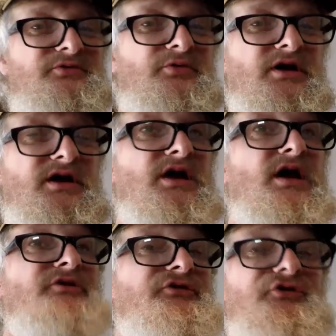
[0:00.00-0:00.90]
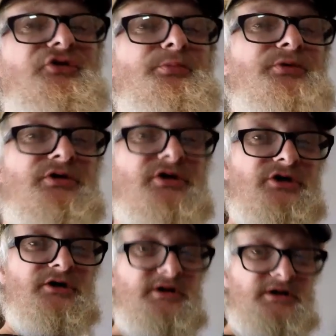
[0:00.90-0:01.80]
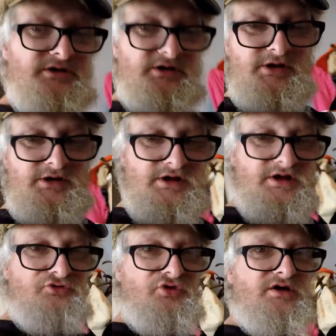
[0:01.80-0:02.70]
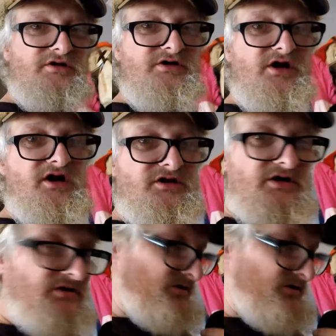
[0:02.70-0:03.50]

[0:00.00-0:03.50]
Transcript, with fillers: is wanting a super good uh, trucker dog.